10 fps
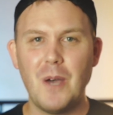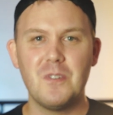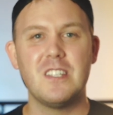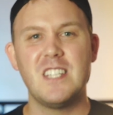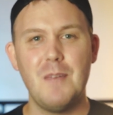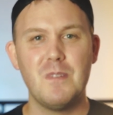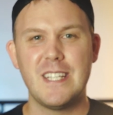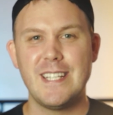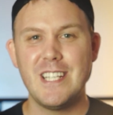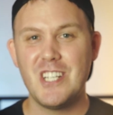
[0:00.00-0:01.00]
That was the same as
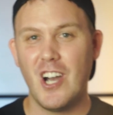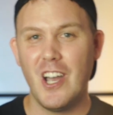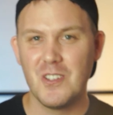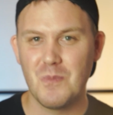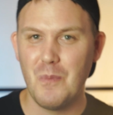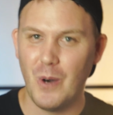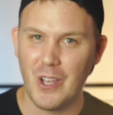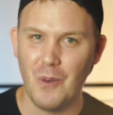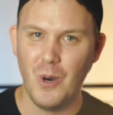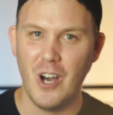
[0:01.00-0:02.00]
the DJI OSMO
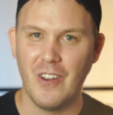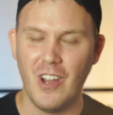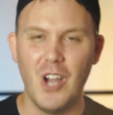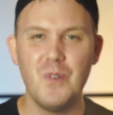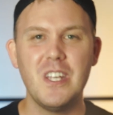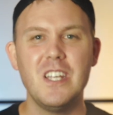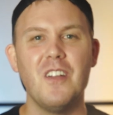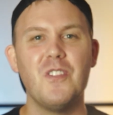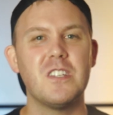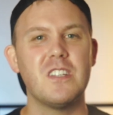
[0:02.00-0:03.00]
Pocket 1, only
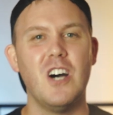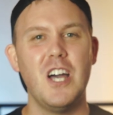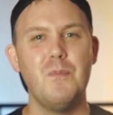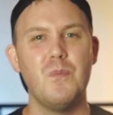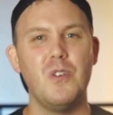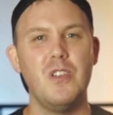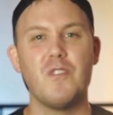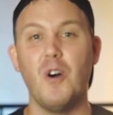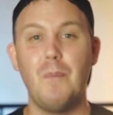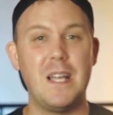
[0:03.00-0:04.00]
this time you've
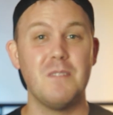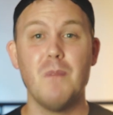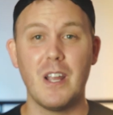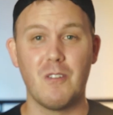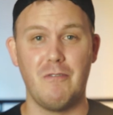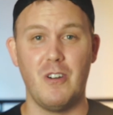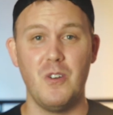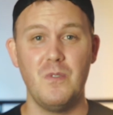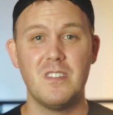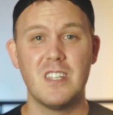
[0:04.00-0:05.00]
got better
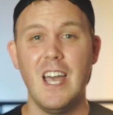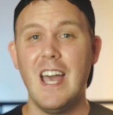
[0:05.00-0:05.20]
microphones